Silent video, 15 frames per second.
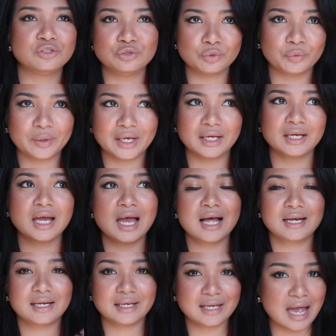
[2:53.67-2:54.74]
doing,
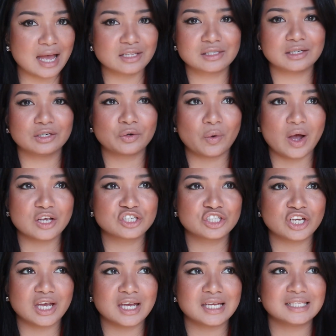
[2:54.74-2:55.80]
like answering
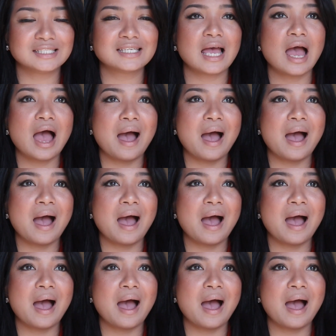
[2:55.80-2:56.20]
questions.